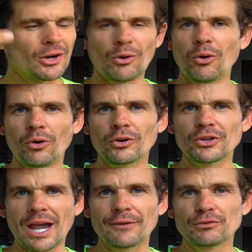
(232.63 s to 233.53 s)
or
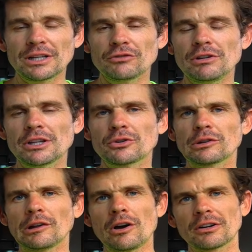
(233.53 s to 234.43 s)
you have really, really
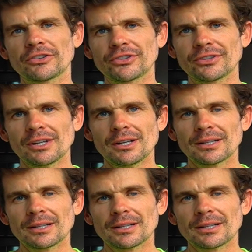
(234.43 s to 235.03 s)
good locks.